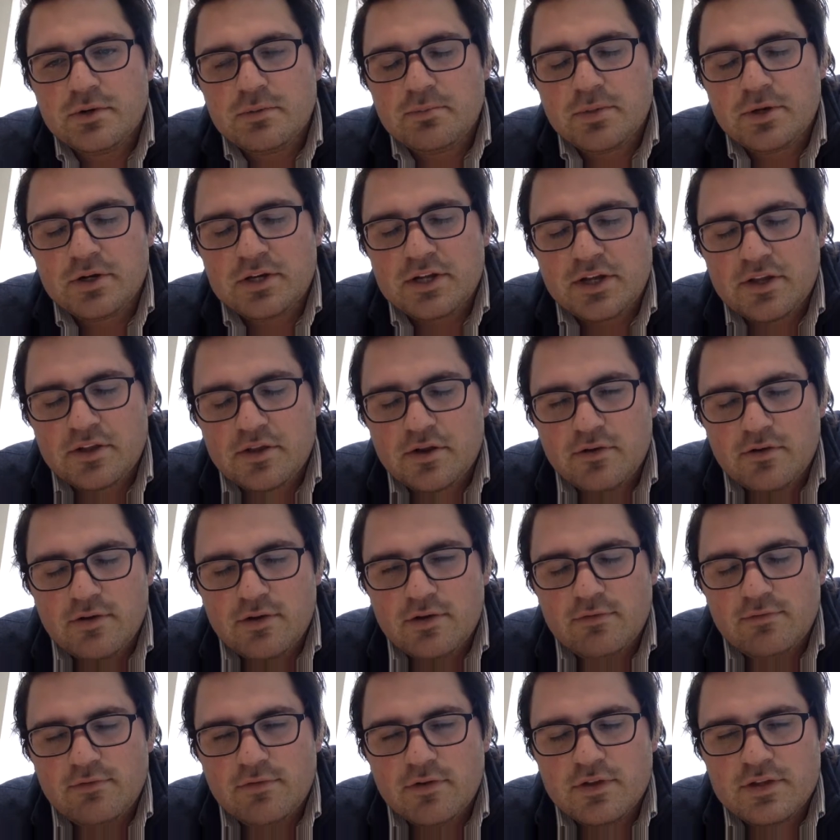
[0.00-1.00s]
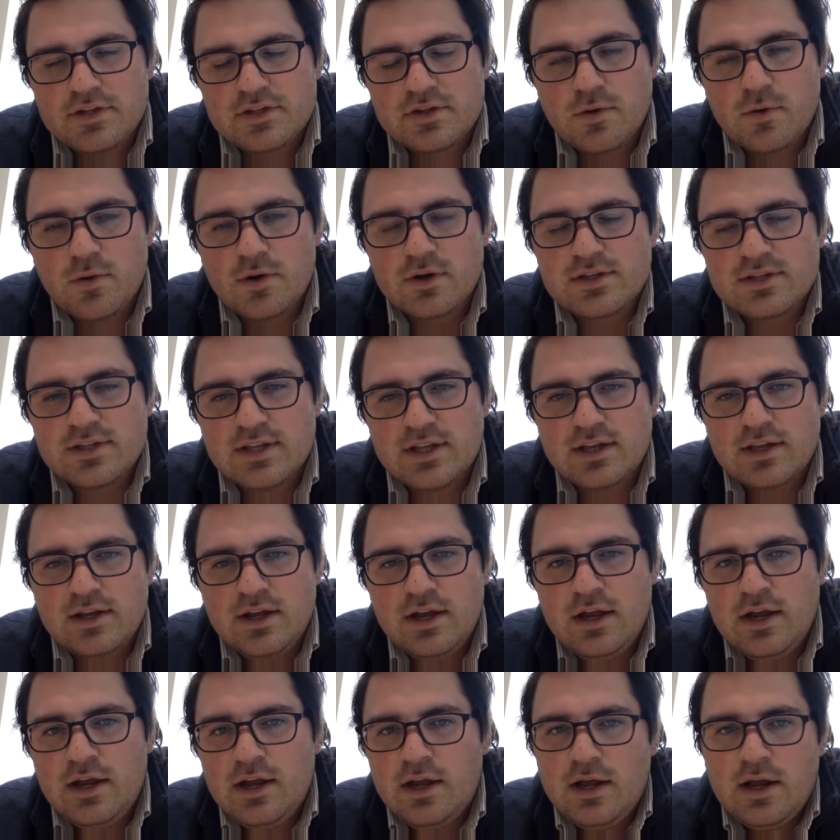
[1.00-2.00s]
in particular for this course that
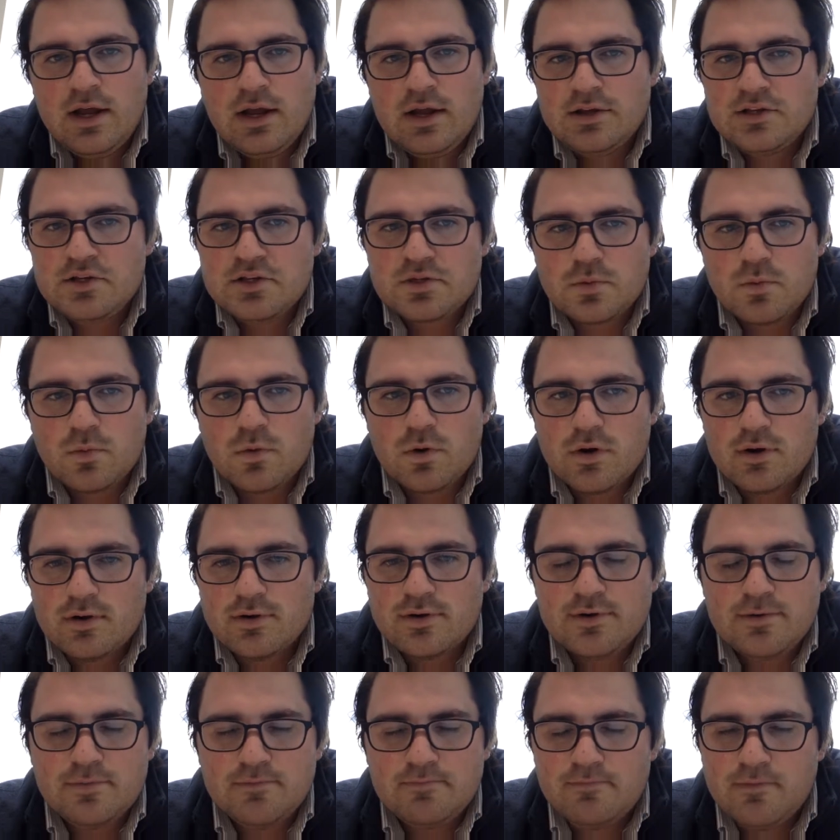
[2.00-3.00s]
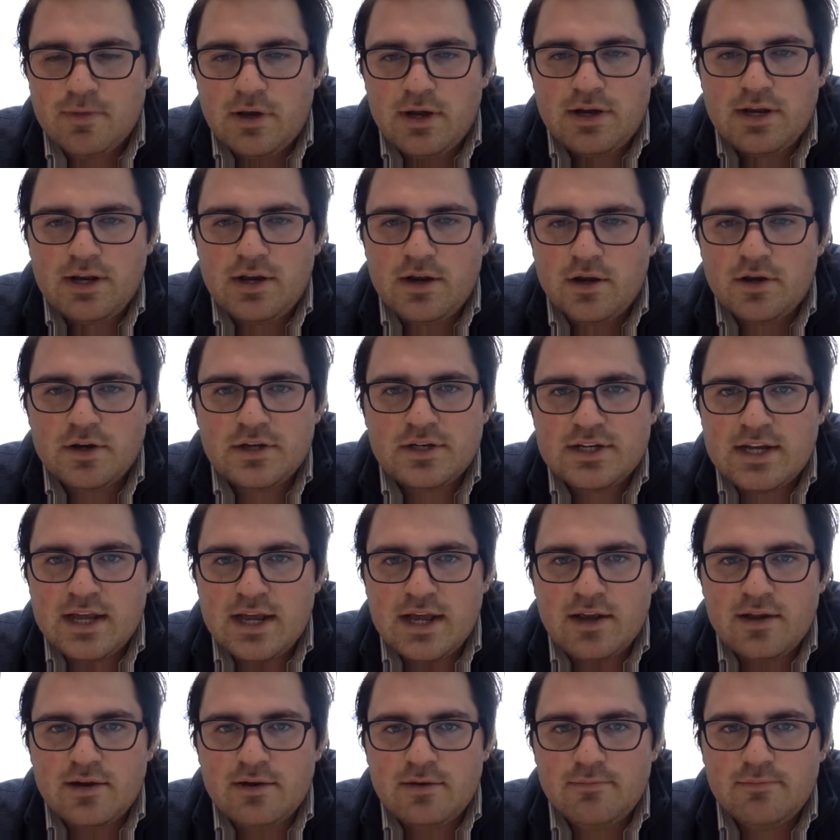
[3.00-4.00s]
just I didn't
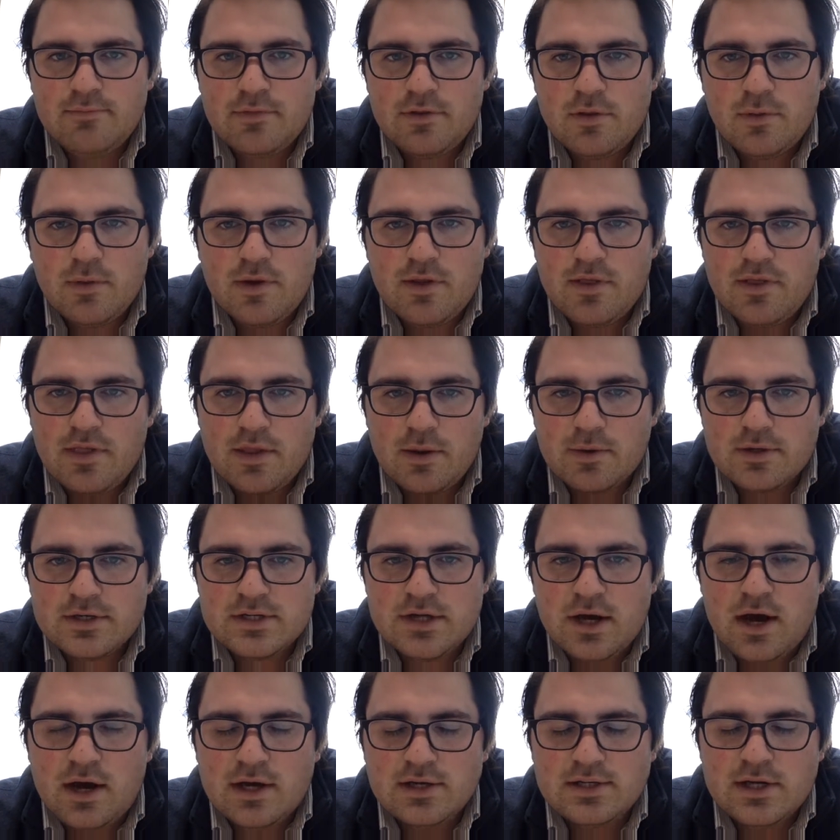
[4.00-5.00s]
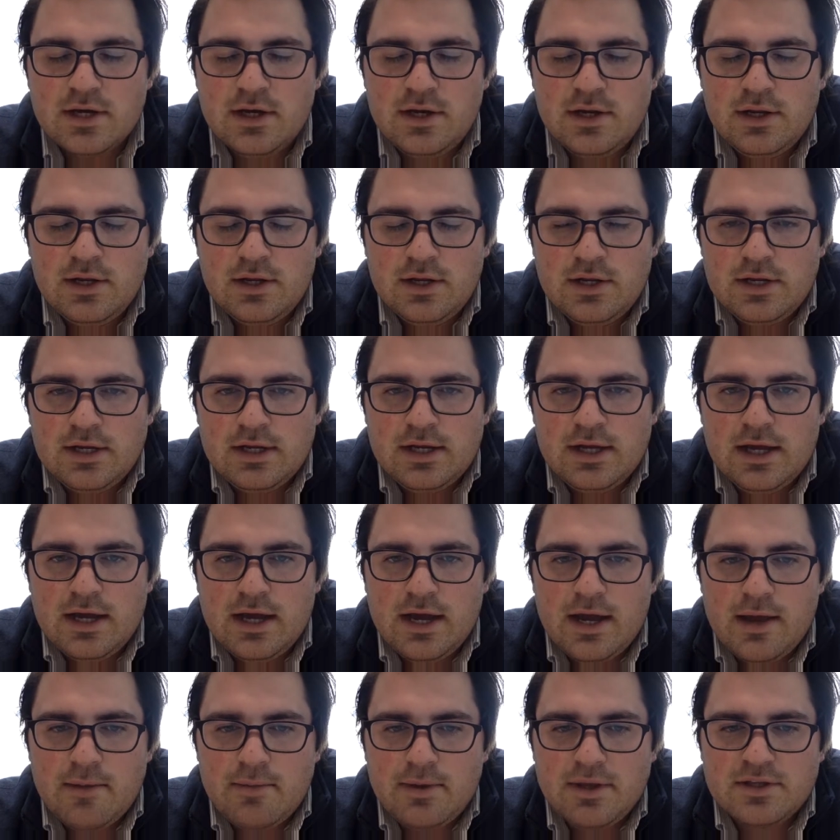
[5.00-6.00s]
understand the way that they were taught.
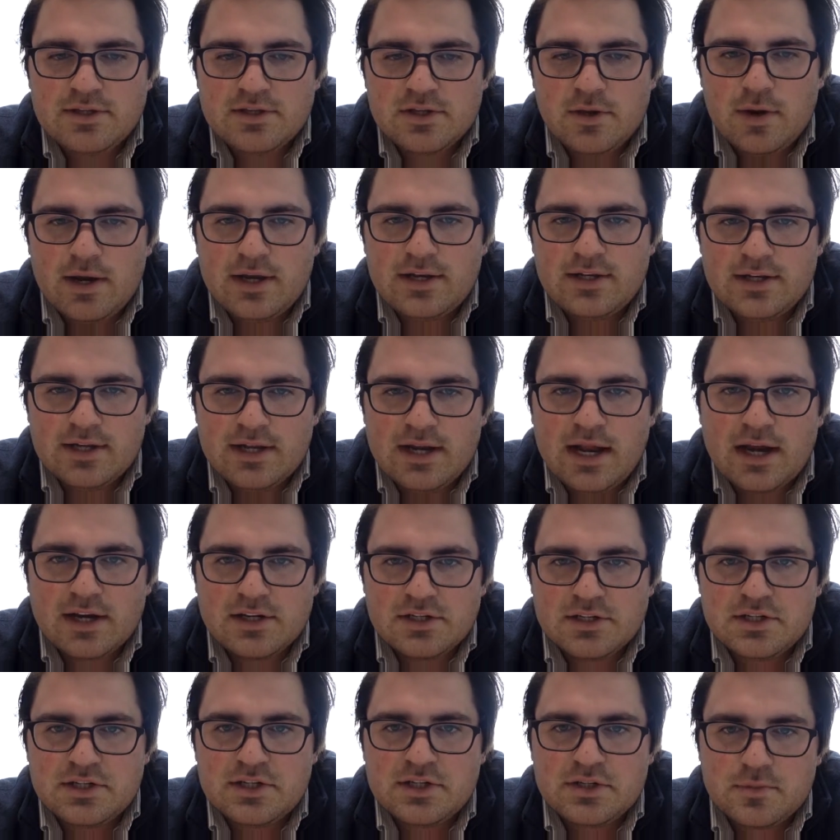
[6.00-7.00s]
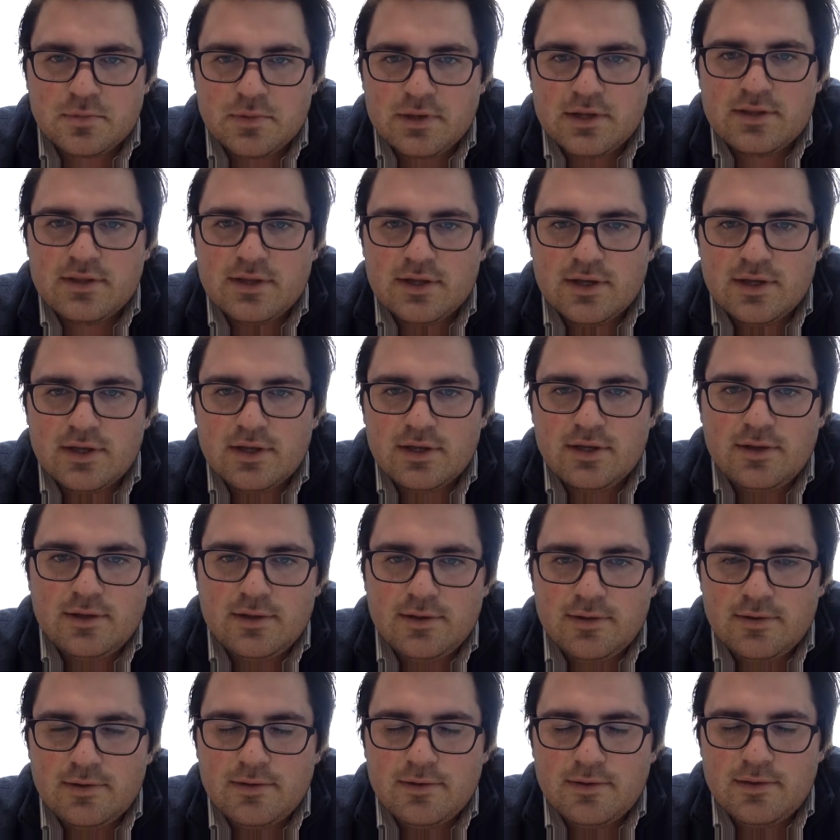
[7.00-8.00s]
And so I did actually just read
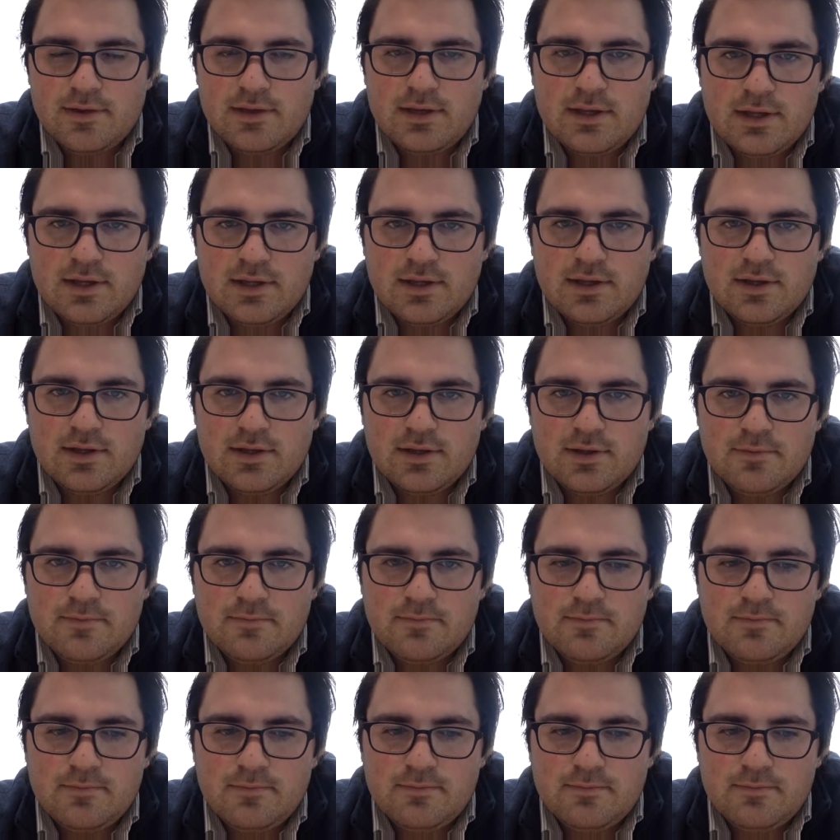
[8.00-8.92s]
the